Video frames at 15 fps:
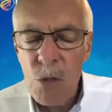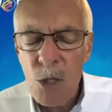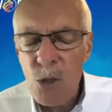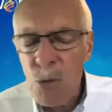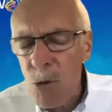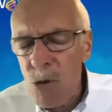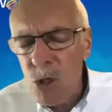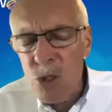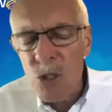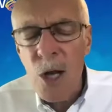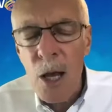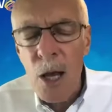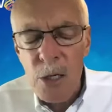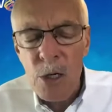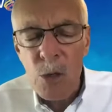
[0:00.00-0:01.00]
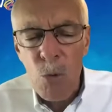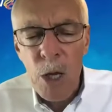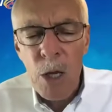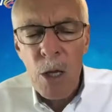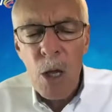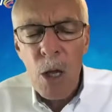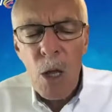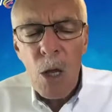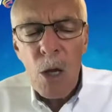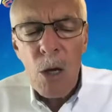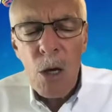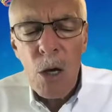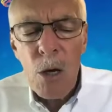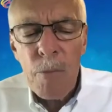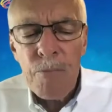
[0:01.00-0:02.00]
I suppose it's not in a way.
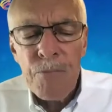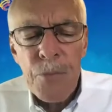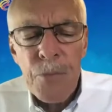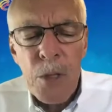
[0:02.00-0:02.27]
Um,